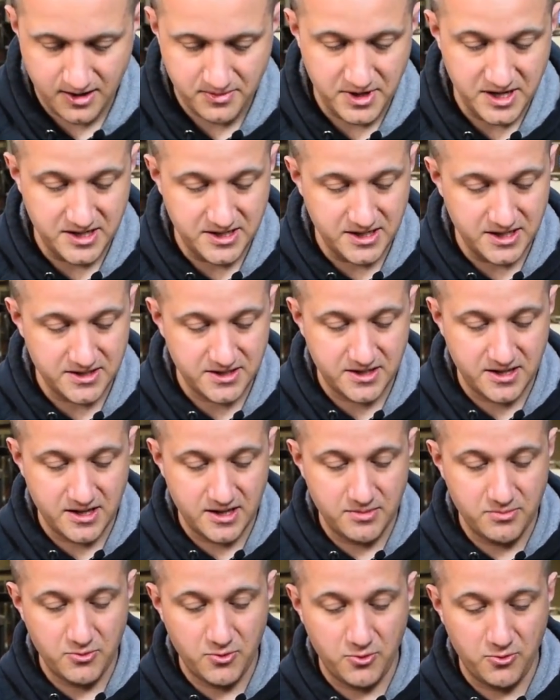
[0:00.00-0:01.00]
It does
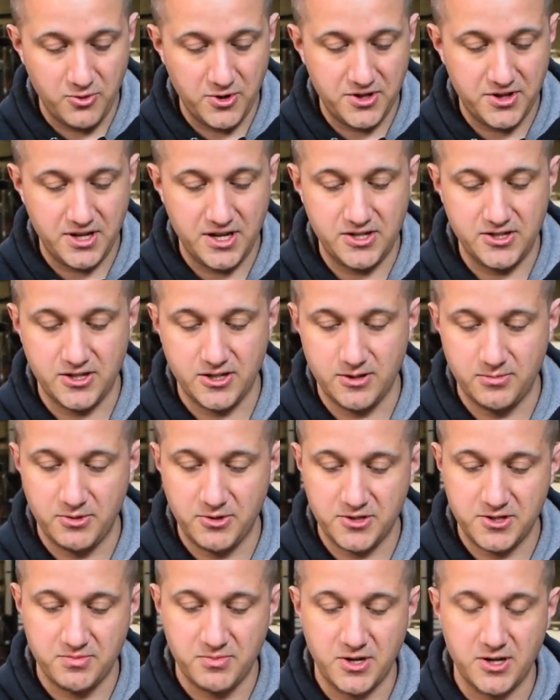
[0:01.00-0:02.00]
come with a
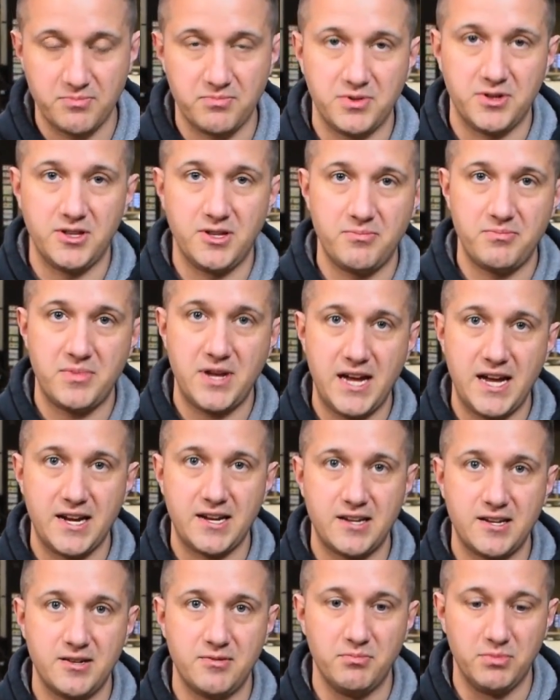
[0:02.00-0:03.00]
TurboSmart
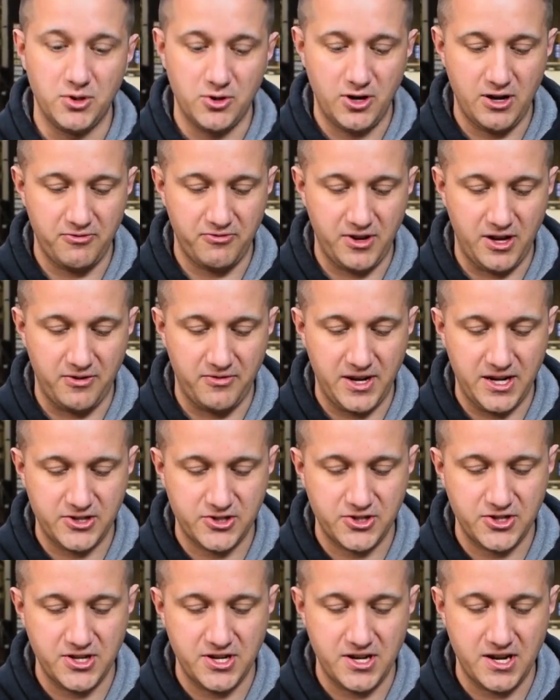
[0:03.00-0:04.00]
plumb-back blow-off valve.
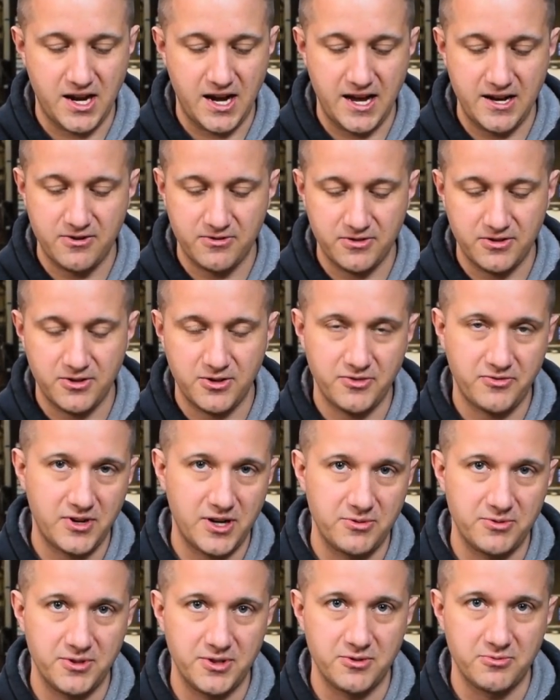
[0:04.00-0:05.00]
Actually, I don't know if I
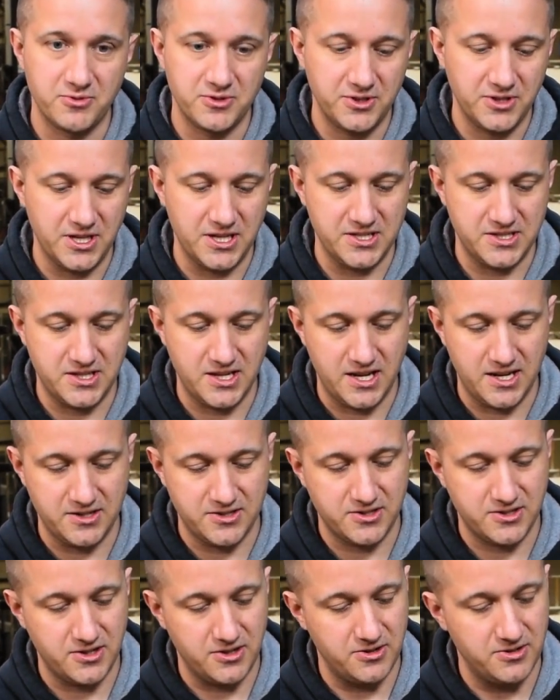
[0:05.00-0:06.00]
really realized that.
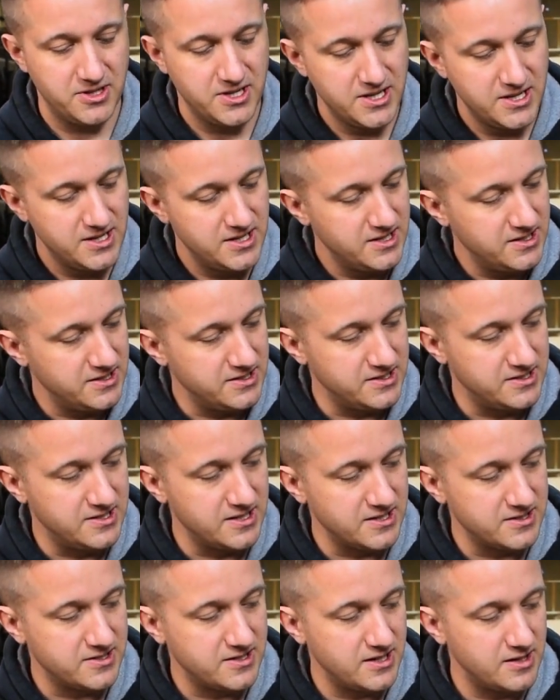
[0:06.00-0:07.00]
So this
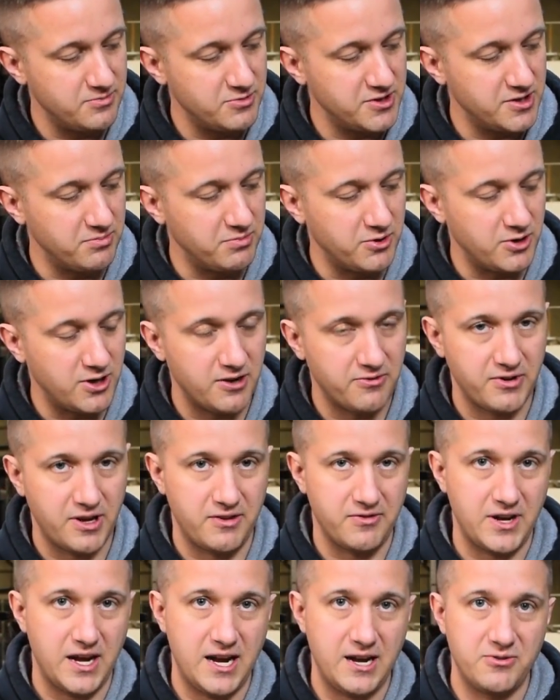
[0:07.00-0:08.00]
does come with a blow-off
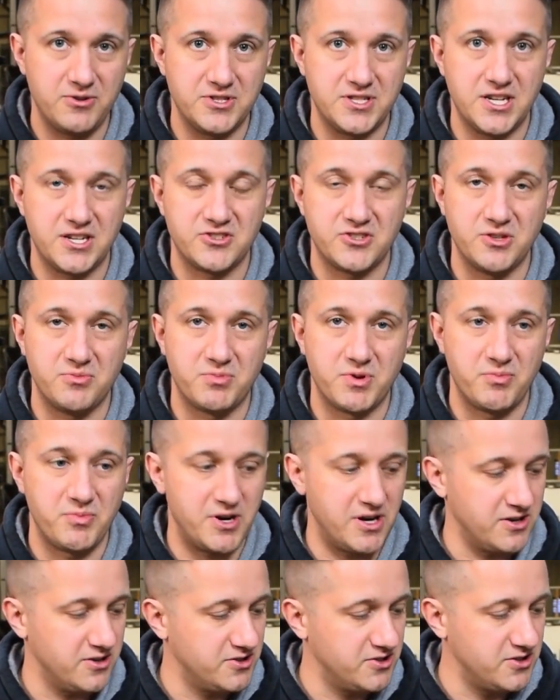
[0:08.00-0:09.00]
valve. I was actually
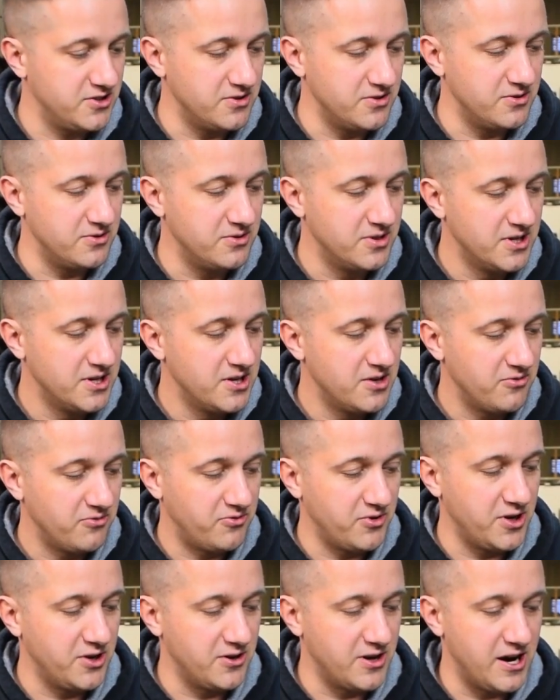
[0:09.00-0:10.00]
prepared to
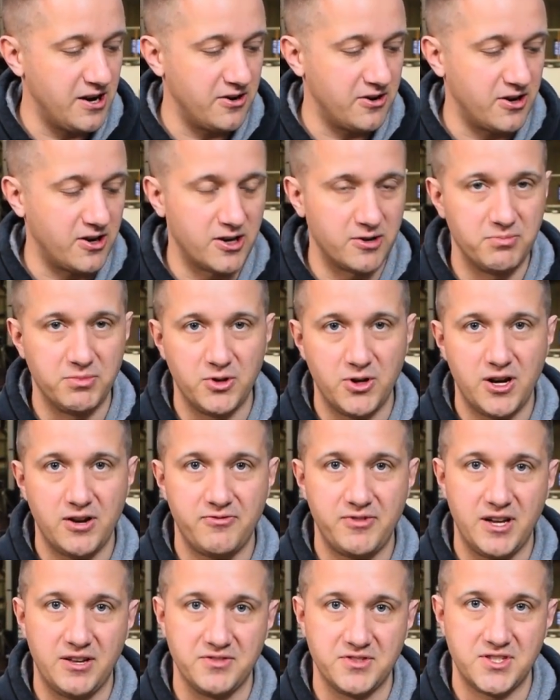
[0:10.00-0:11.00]
figure out our blow-off
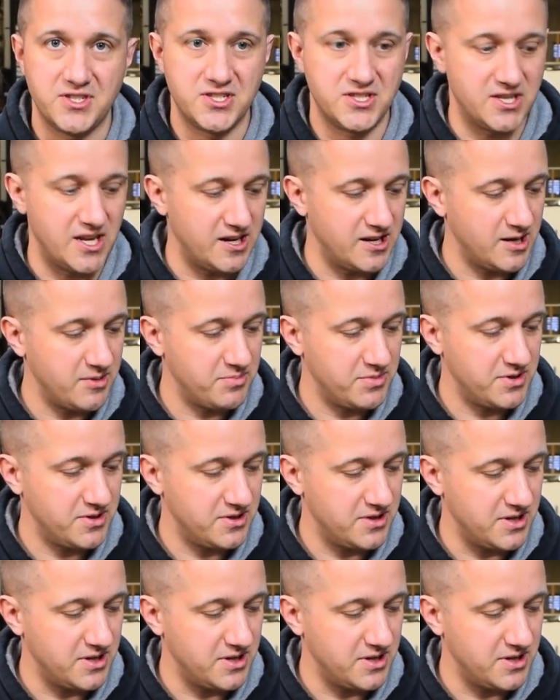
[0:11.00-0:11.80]
valve setup,